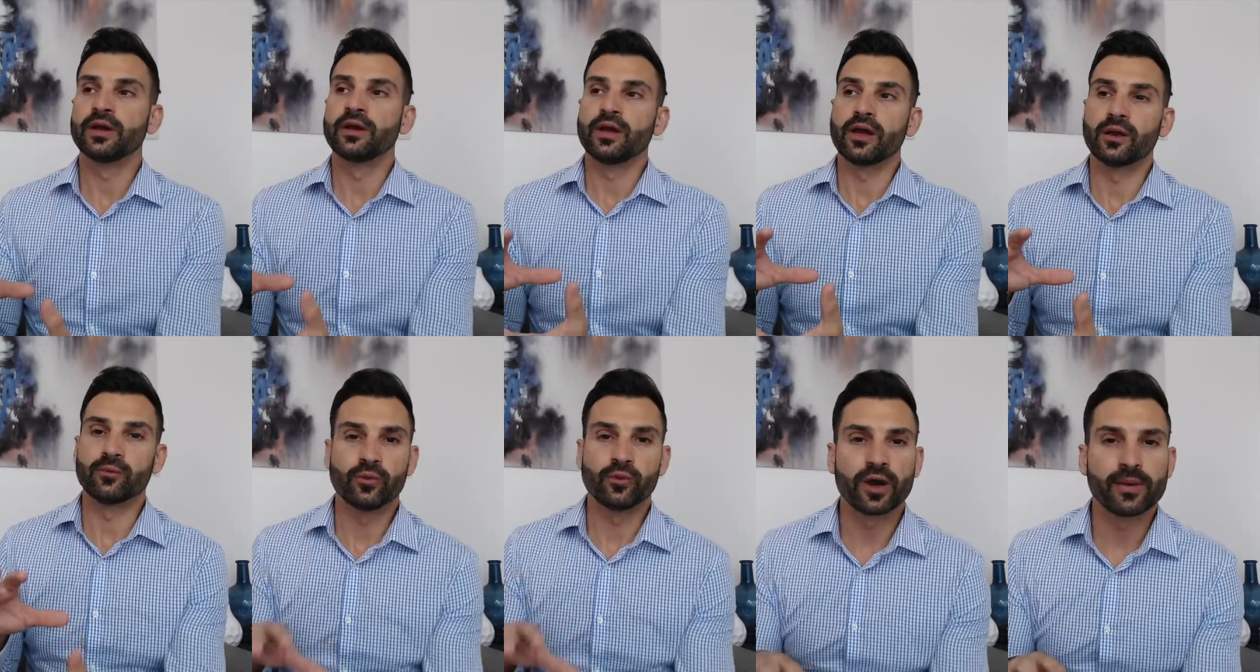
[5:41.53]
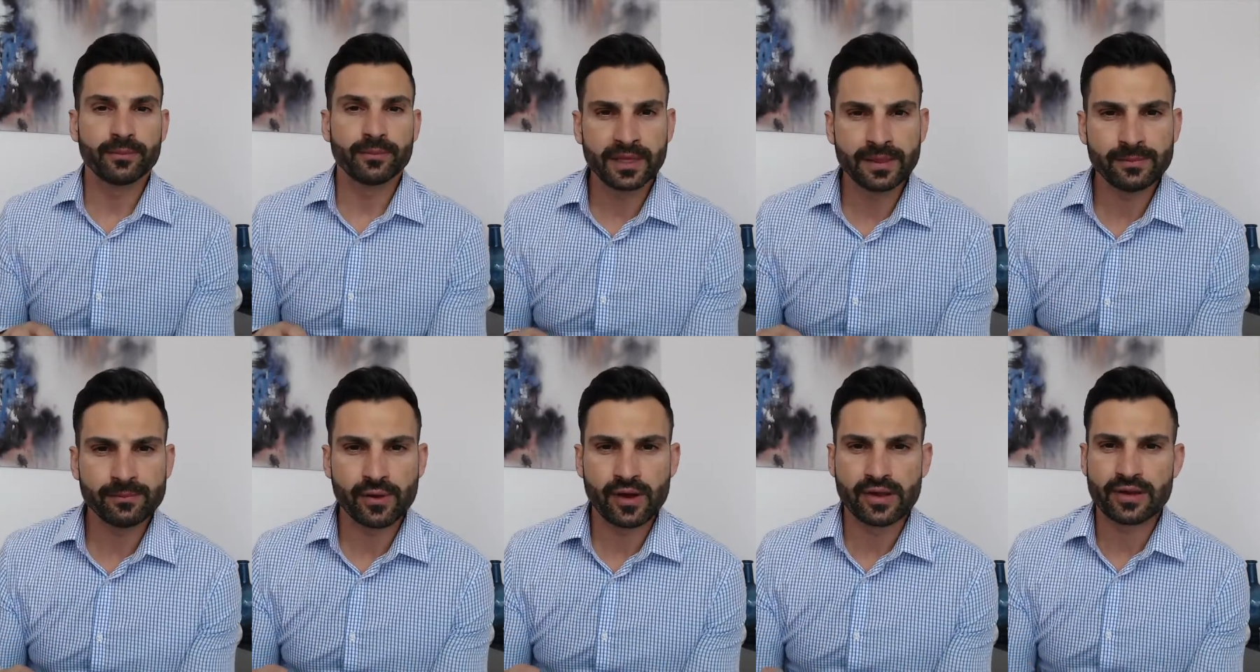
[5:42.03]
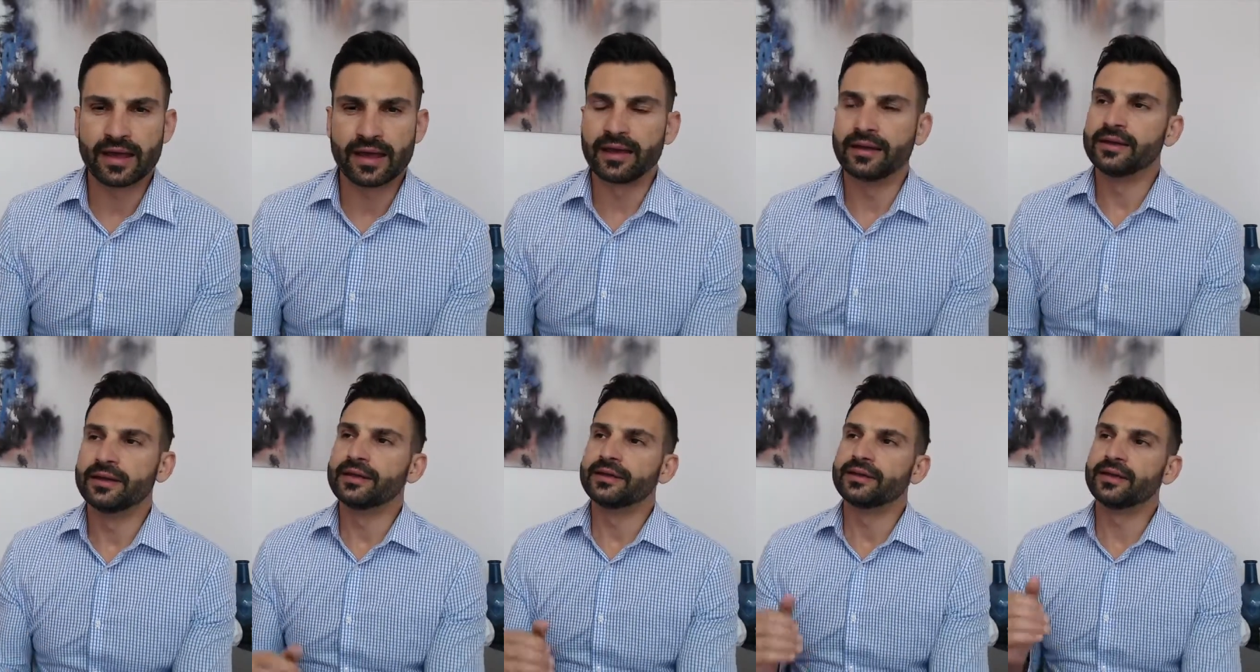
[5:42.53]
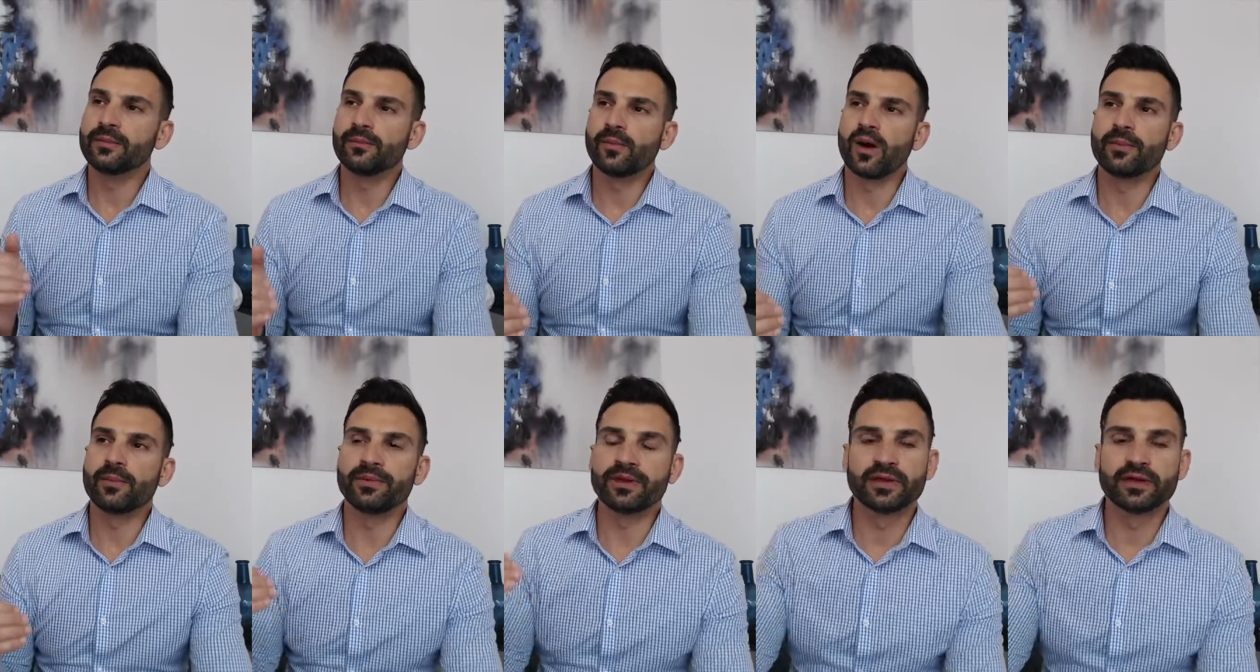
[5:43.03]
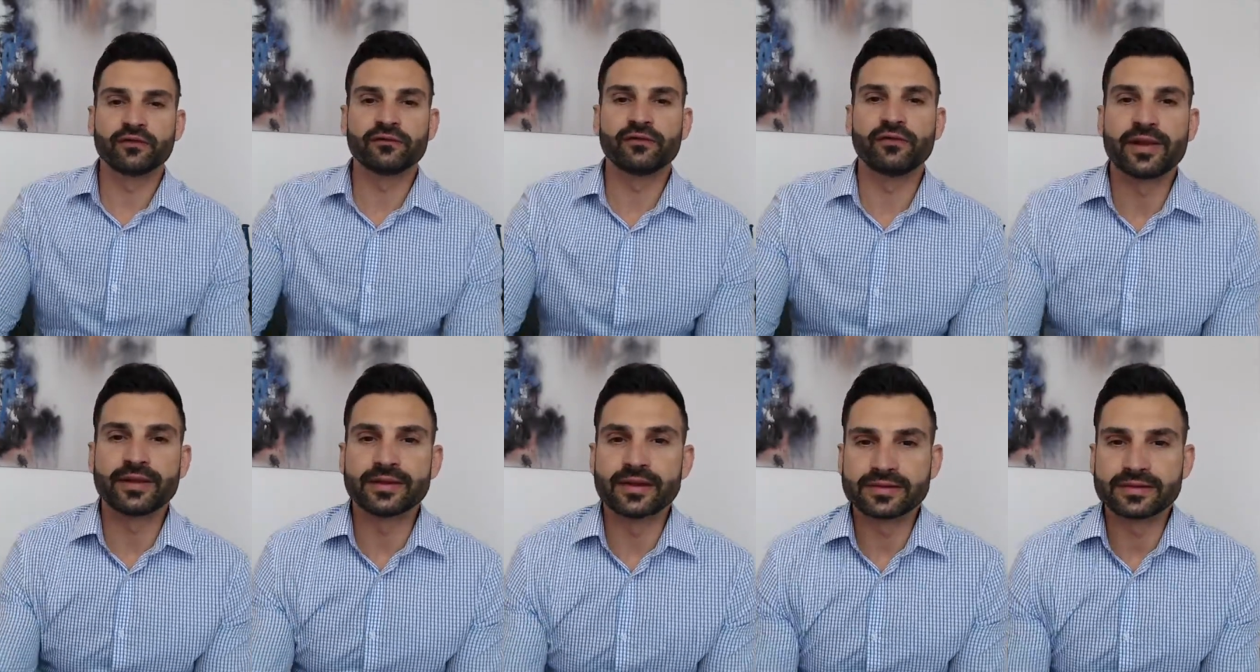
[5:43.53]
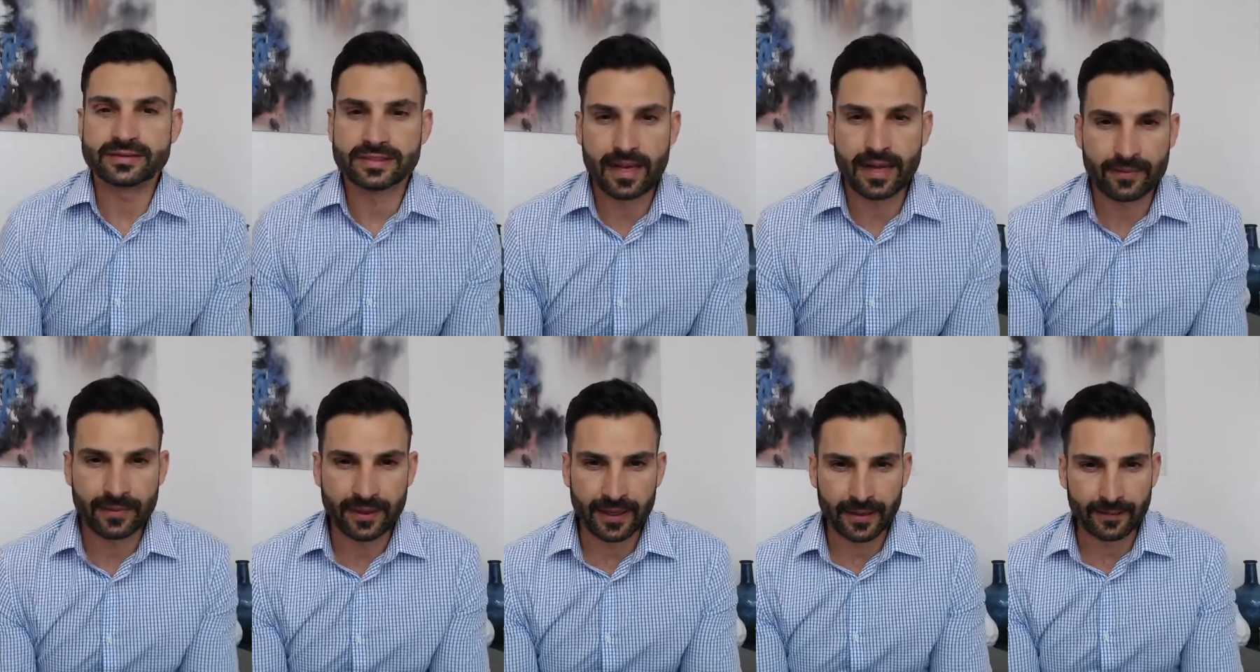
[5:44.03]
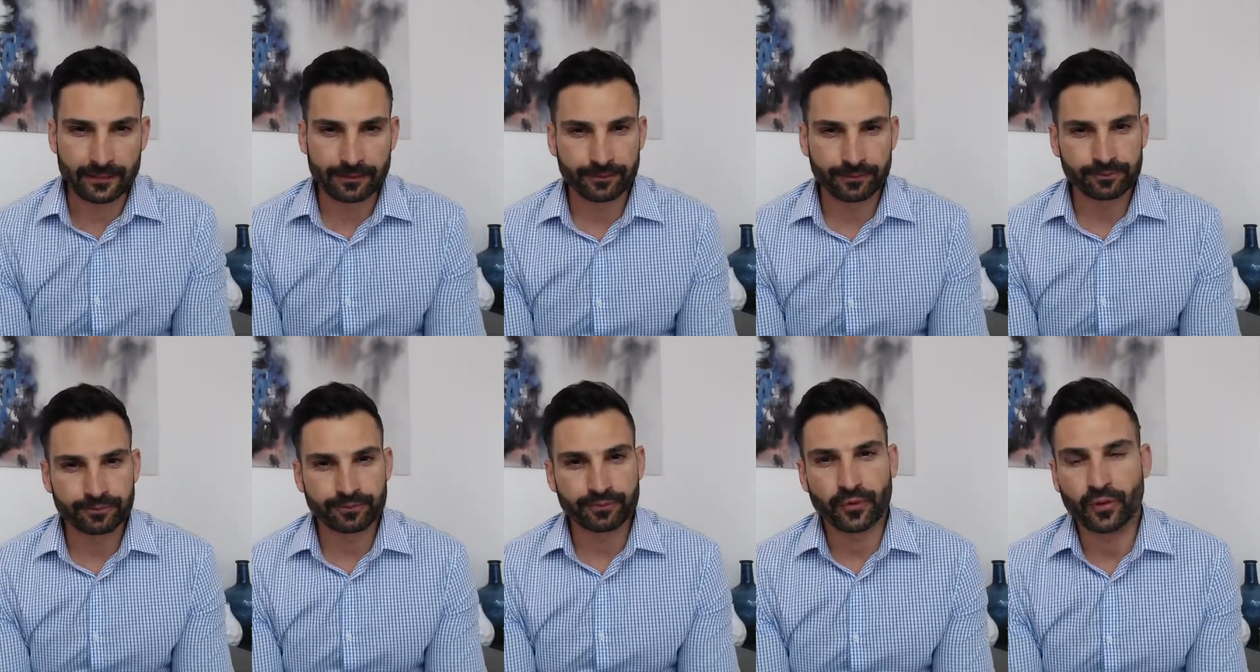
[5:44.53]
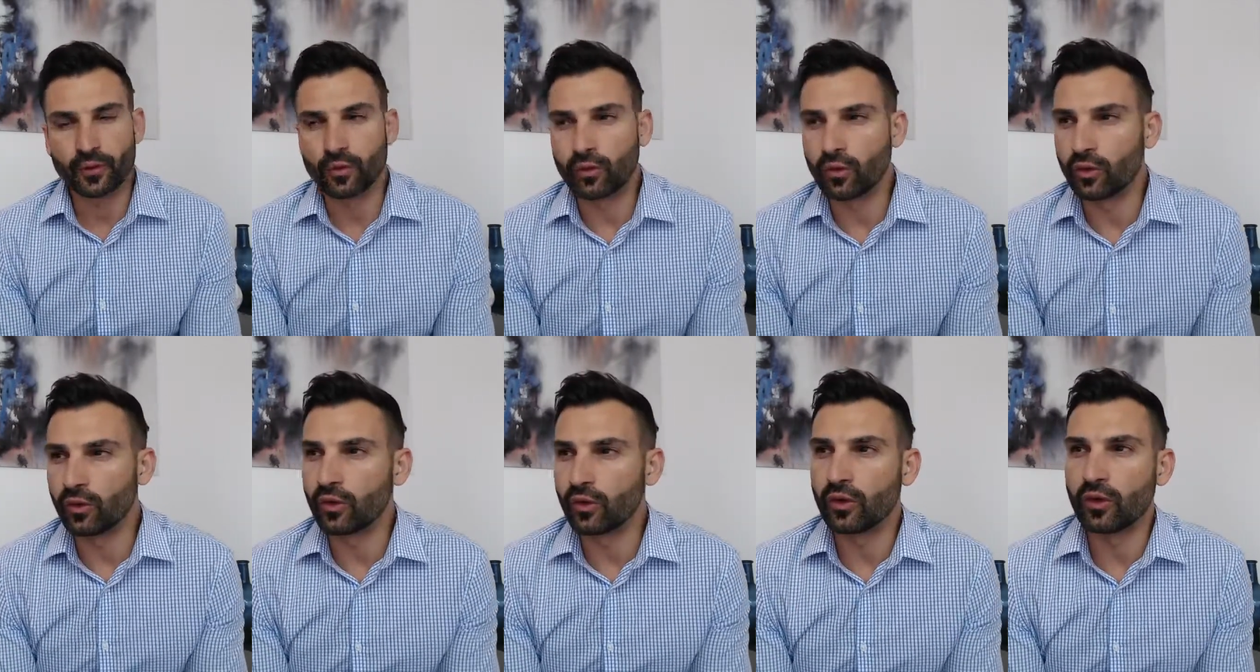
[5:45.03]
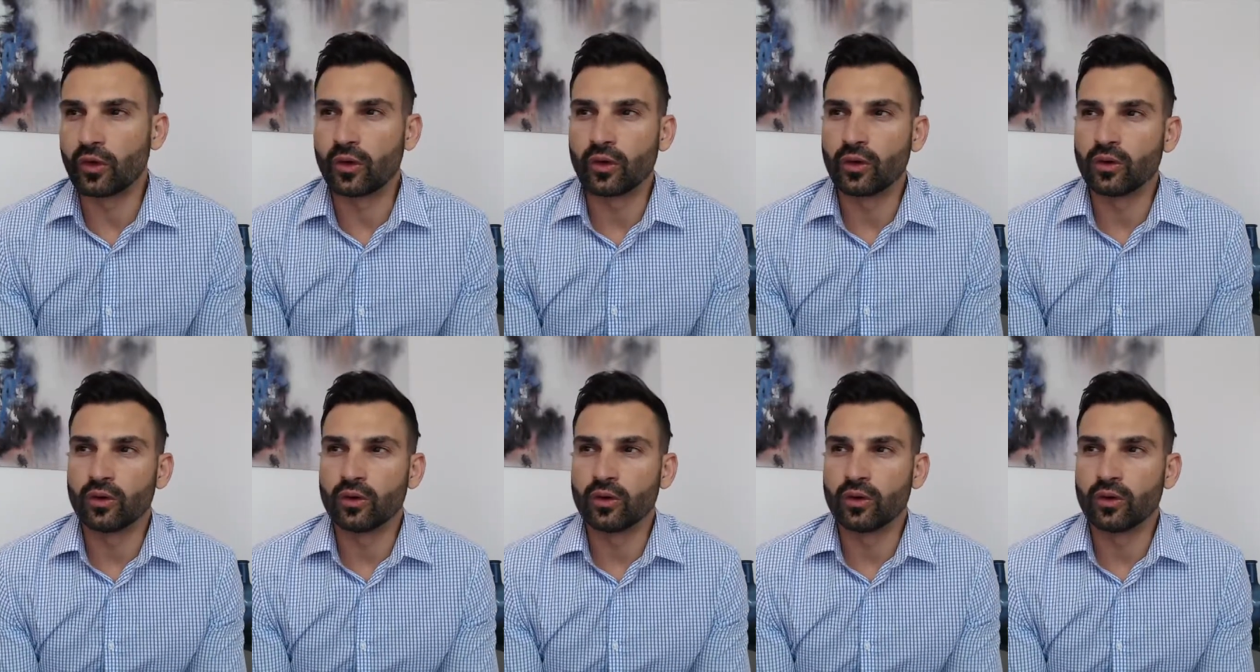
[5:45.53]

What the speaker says: And what I mean by that, there might be an event that's coming up, or